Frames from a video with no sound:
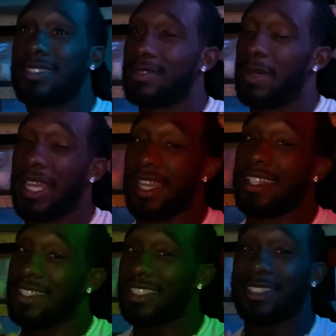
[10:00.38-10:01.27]
man,
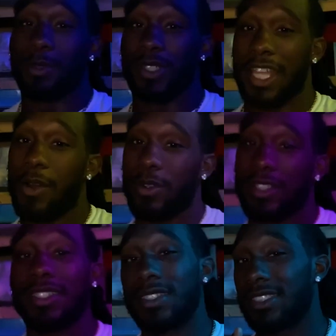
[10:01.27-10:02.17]
did something with that one.
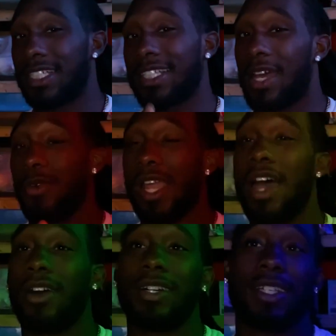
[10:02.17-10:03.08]
Check that one
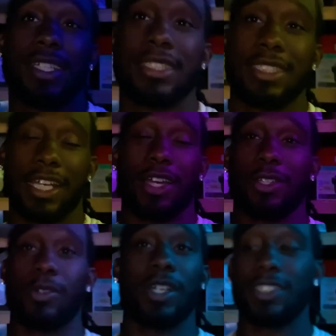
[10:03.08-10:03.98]
out. Check out
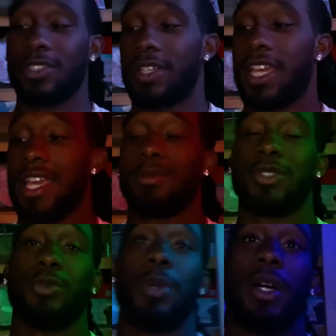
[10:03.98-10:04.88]
Lil Cuzzo Cam
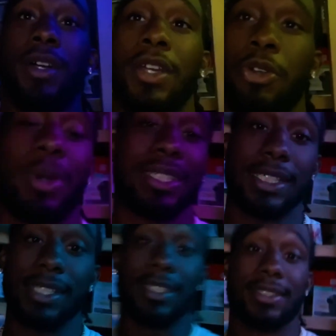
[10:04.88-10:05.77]
too, but we're about to
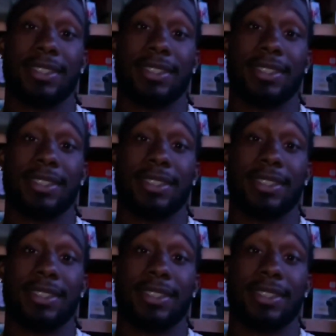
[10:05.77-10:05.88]
get this